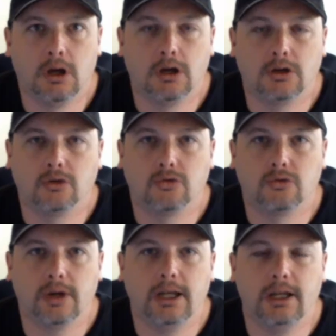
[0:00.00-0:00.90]

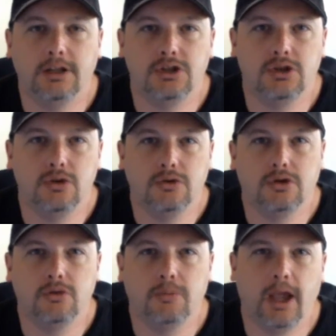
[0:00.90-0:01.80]
Greetings,
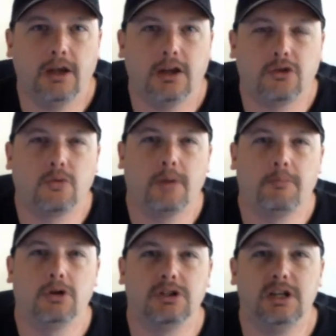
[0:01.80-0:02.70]
YouTube and
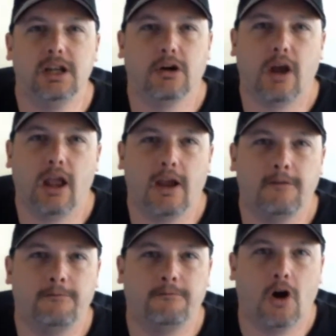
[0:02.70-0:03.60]
interwebers near and
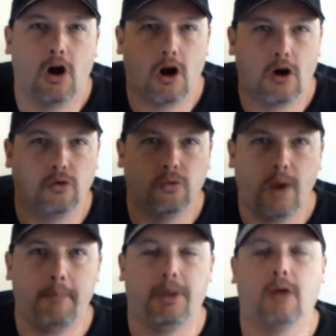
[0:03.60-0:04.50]
far.
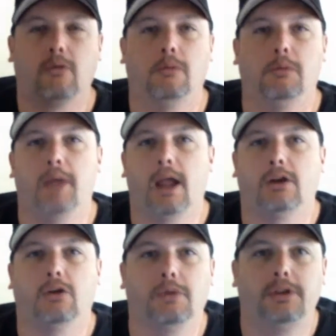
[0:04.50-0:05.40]
Ratpack back
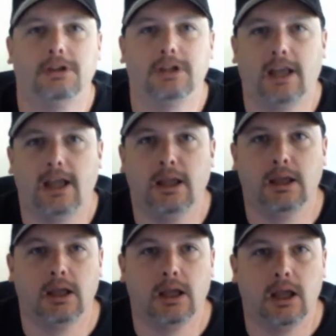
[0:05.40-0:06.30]
here with you today.
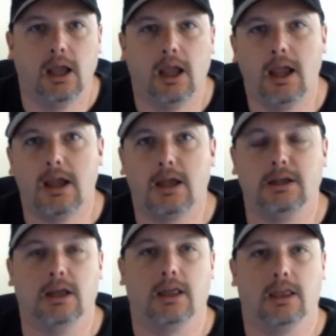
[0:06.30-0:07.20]

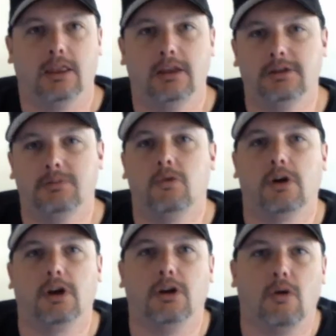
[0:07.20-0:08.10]
And this
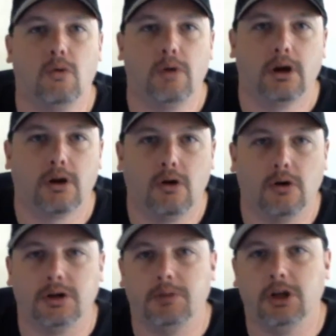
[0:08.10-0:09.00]
morning we are
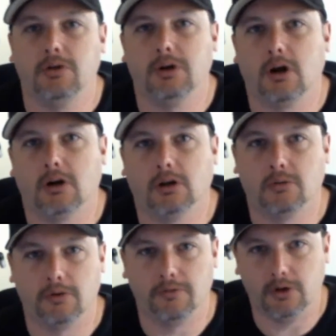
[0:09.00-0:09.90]
going to be doing our little
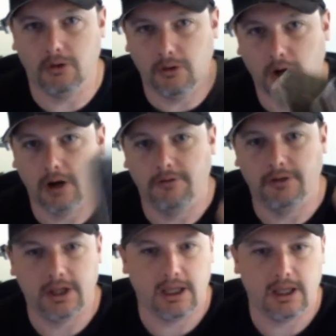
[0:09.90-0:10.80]
review of
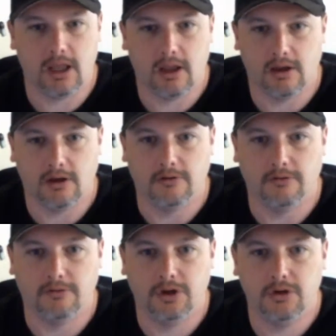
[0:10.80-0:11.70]
the
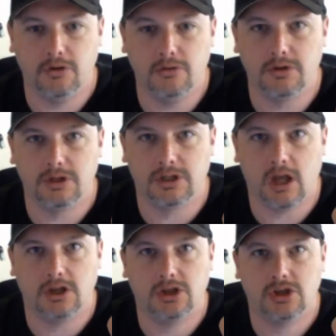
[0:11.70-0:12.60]
VUSE
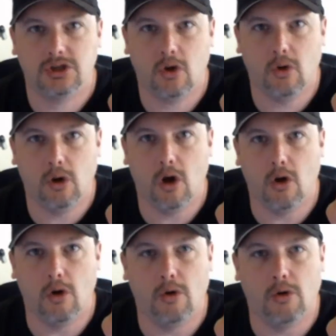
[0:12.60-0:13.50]

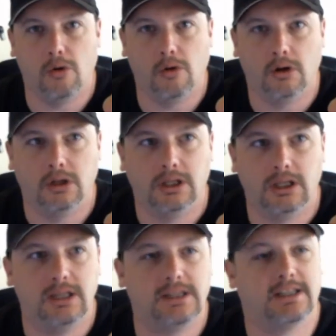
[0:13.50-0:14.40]
Solo
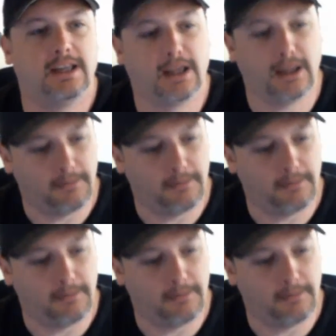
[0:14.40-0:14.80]
E-cig.